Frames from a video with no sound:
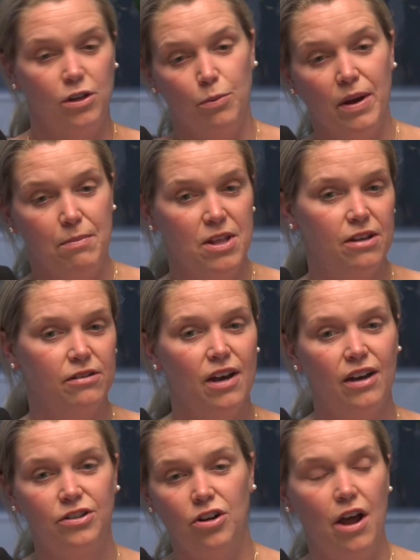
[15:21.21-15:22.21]
you paid me
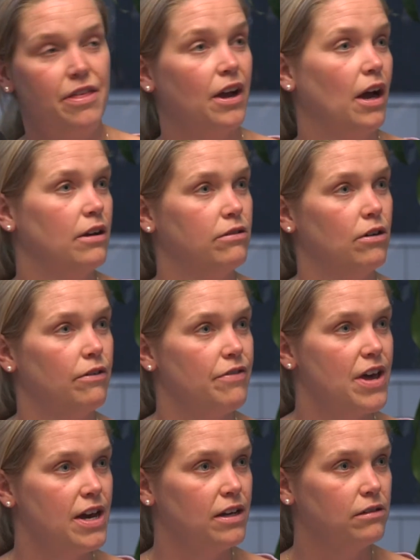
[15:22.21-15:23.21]
this last year, I think I
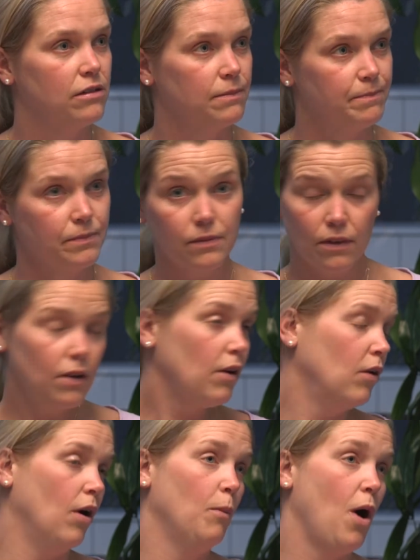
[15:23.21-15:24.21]
deserve this,
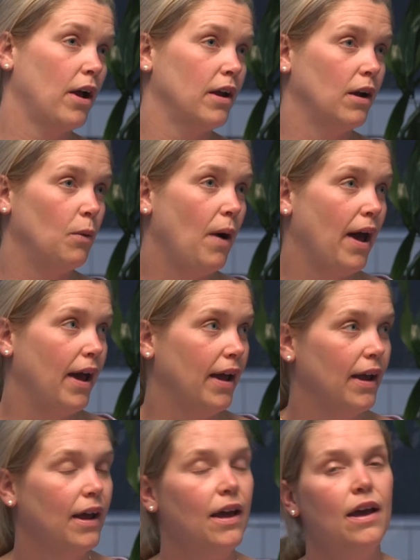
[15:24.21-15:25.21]
or I'm walking
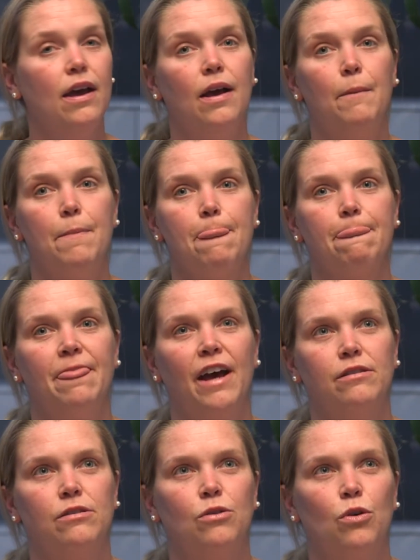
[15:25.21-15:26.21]
away,
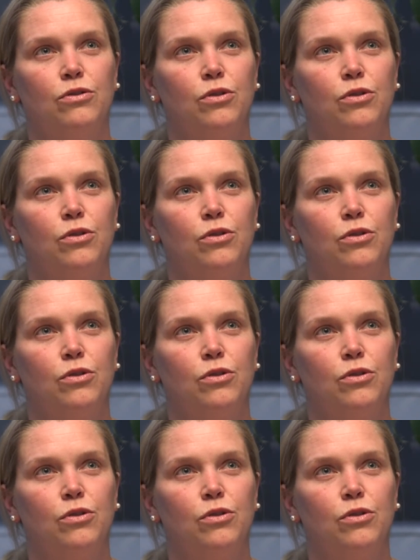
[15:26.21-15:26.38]
that's